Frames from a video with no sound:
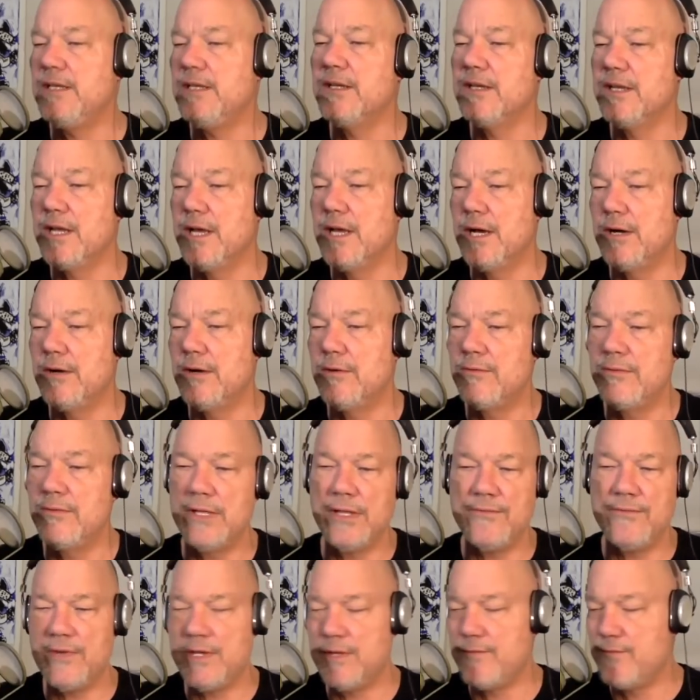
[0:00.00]
to know
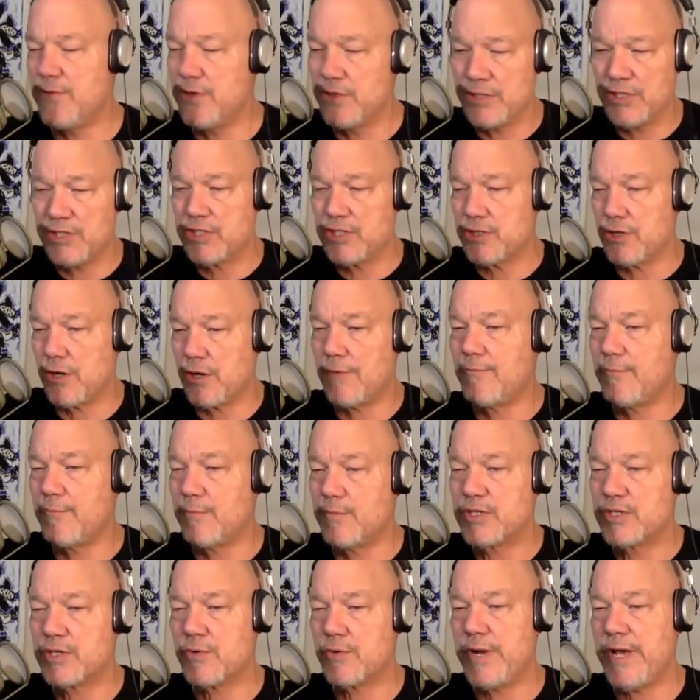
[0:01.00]
if you're just starting
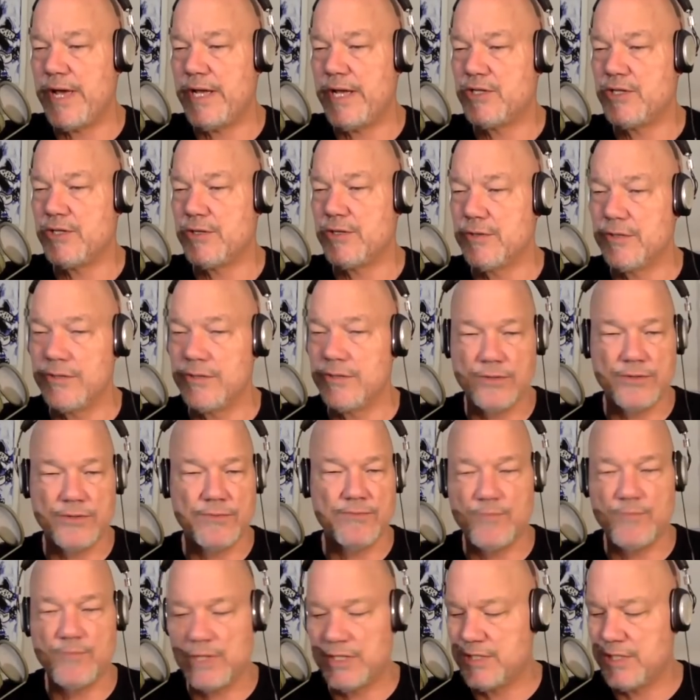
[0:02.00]
from scratch, you're
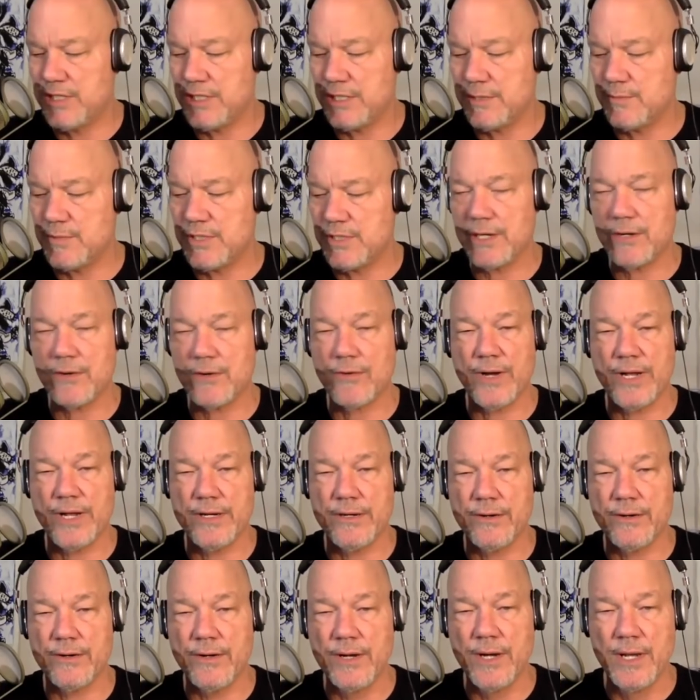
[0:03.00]
a systems
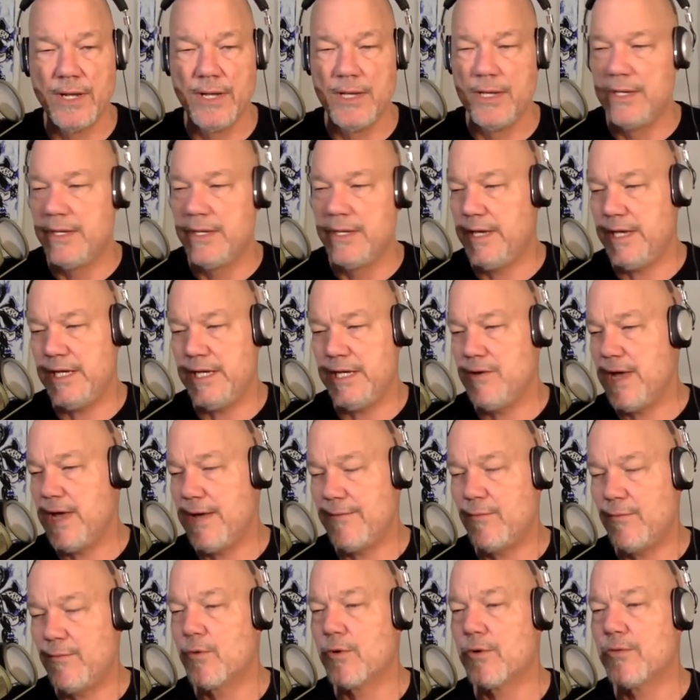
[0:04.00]
integrator and you
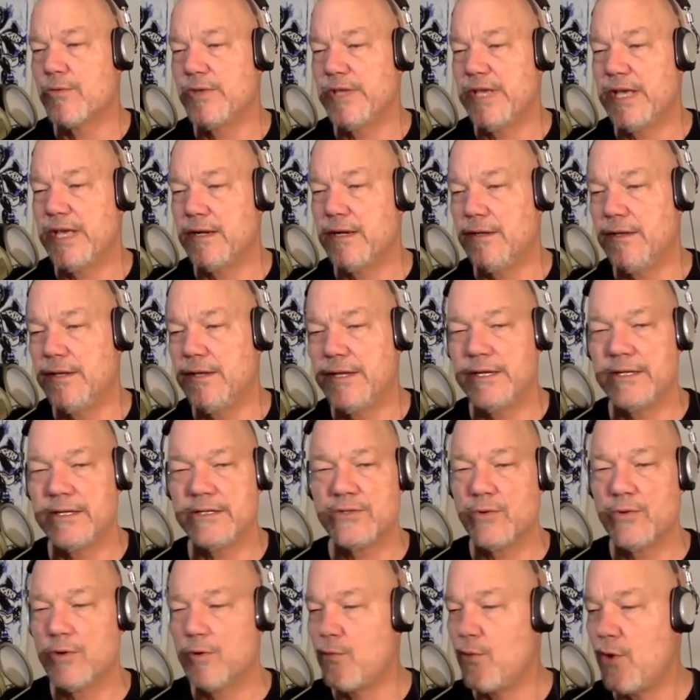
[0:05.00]
haven't worked with
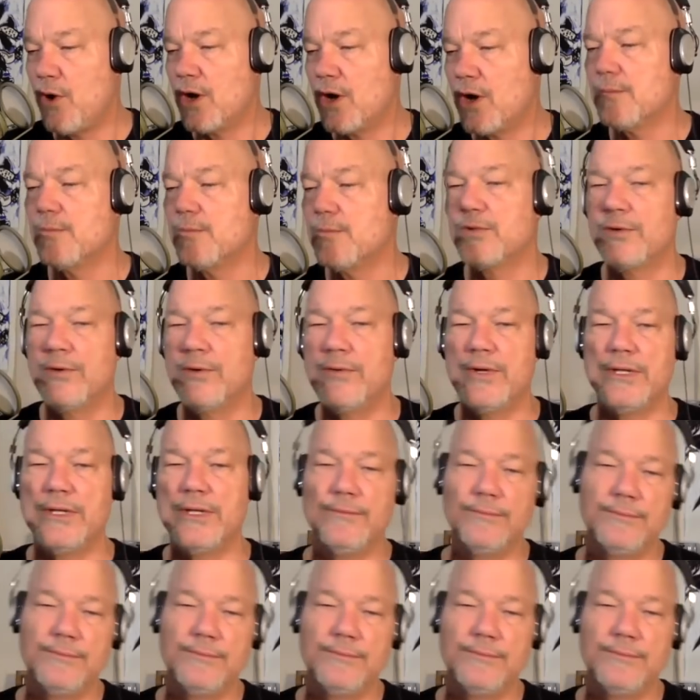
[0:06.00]
analytics? Sort of walk them through it.